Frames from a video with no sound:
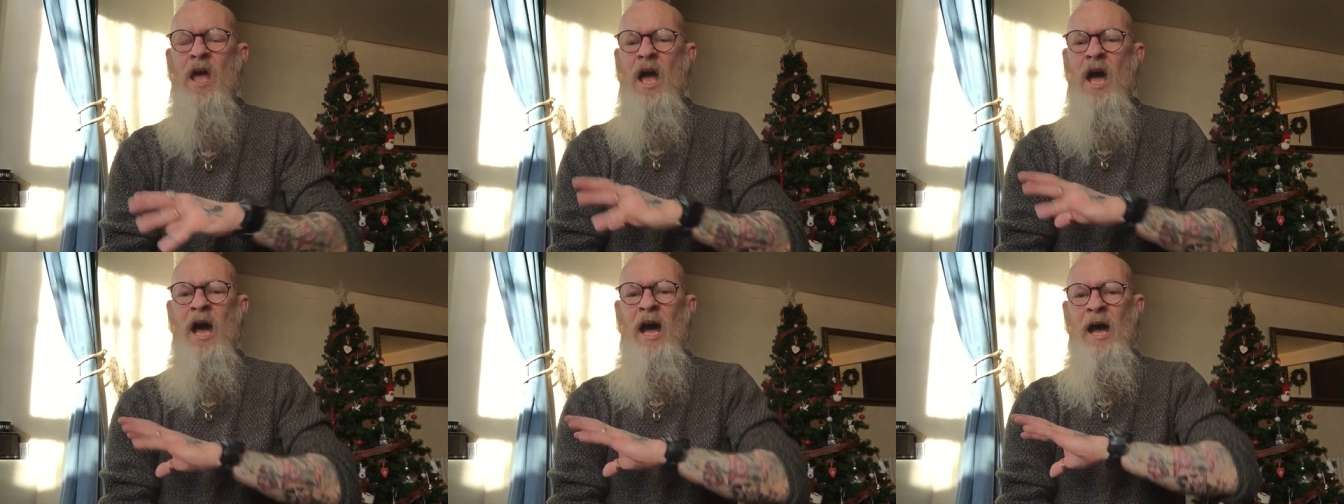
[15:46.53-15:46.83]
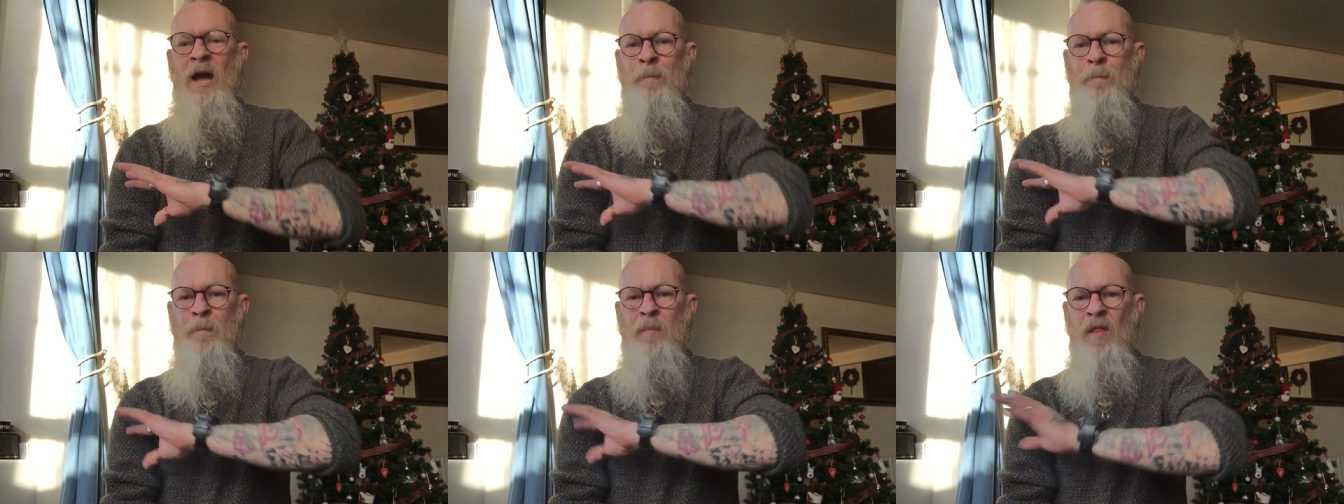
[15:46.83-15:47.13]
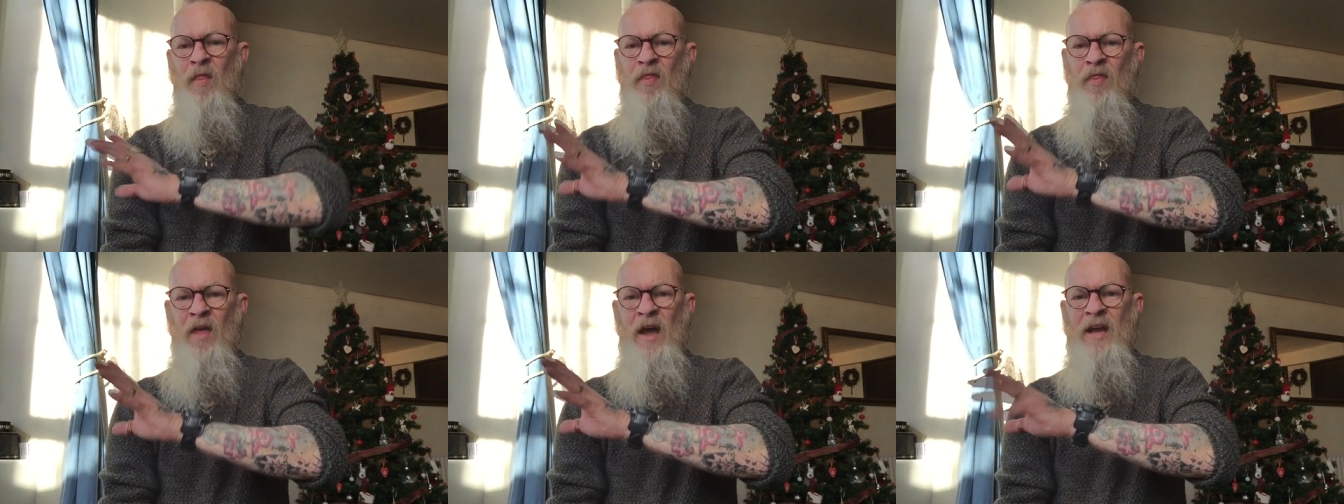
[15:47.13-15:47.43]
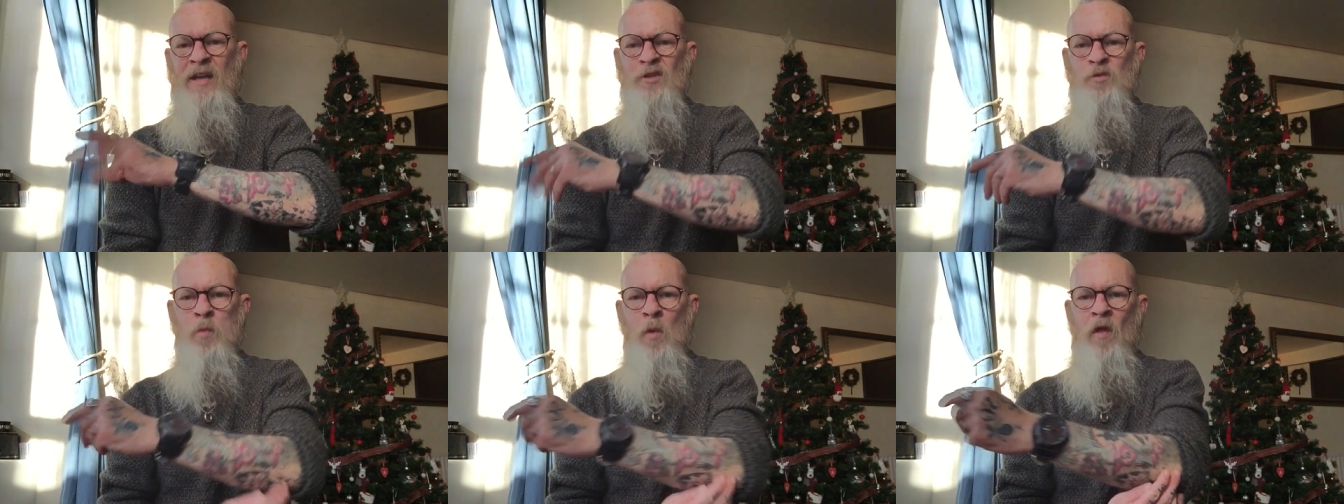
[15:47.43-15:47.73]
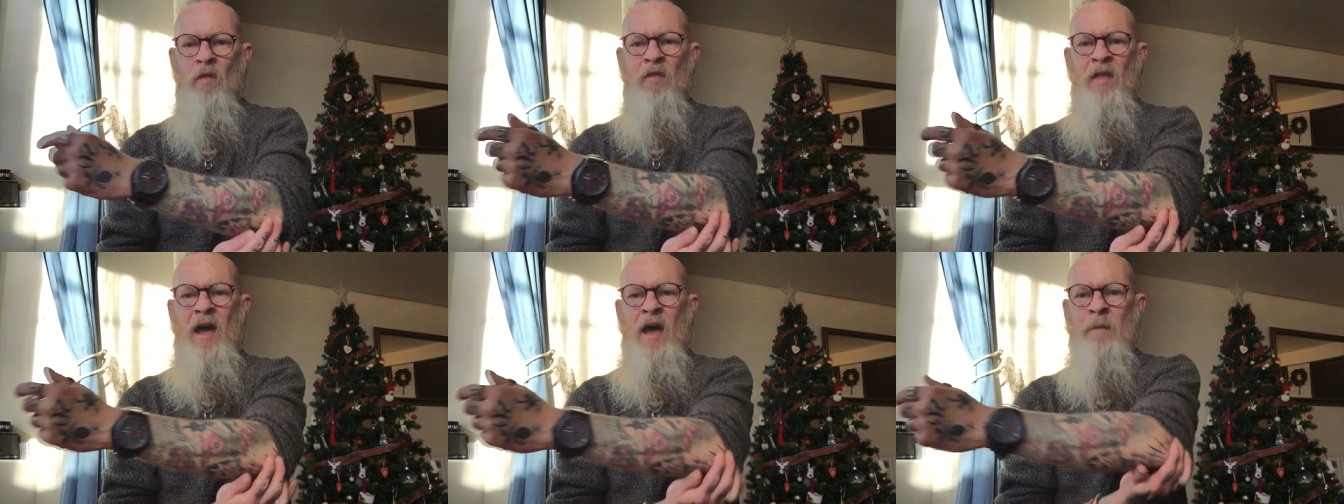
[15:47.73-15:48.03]
But that's
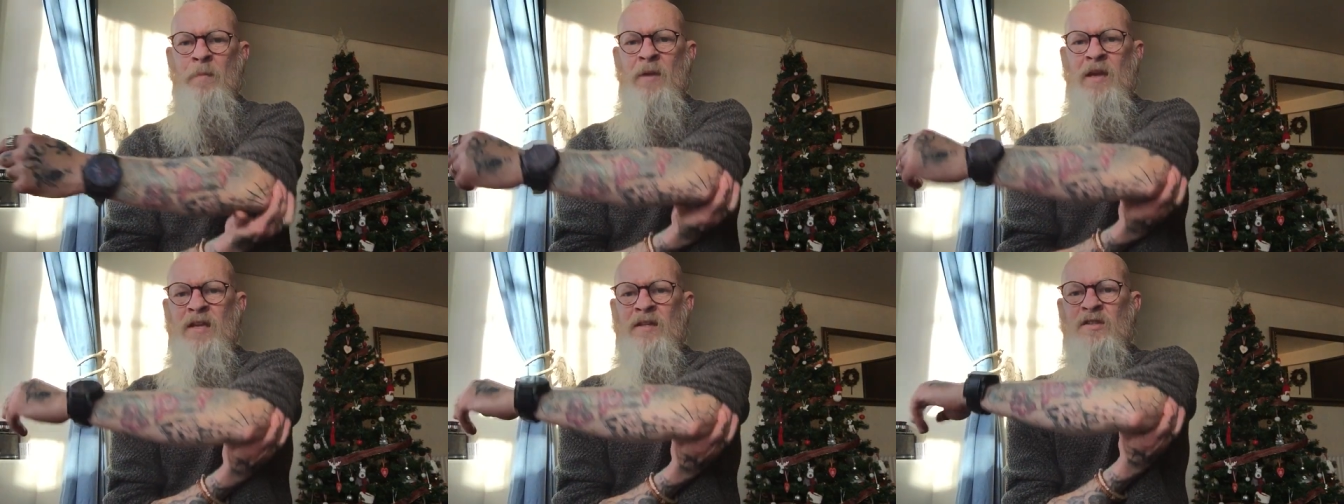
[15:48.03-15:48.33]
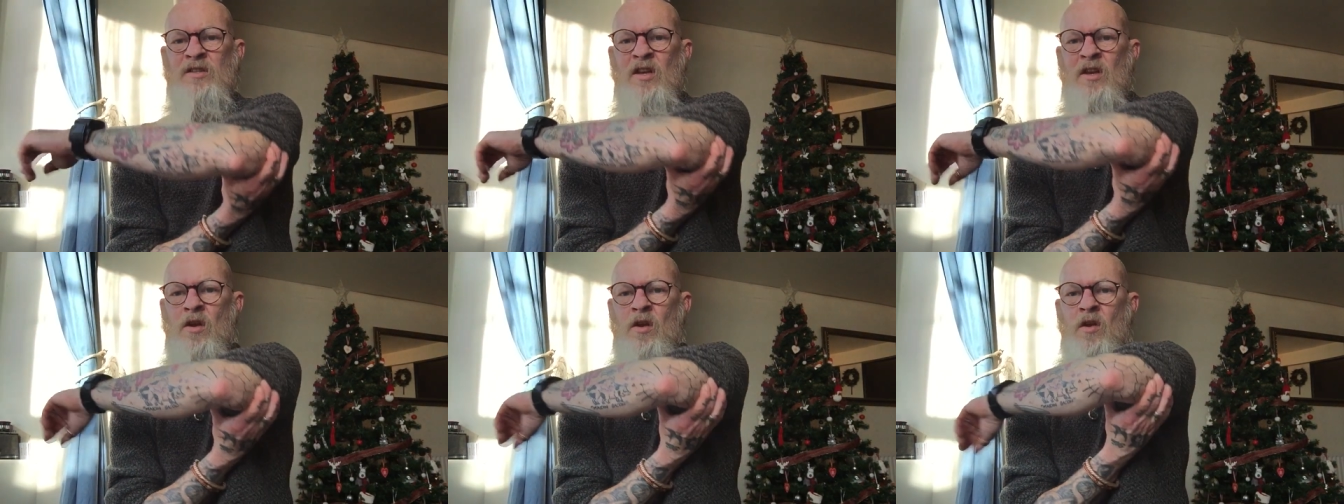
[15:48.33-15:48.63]
what that means.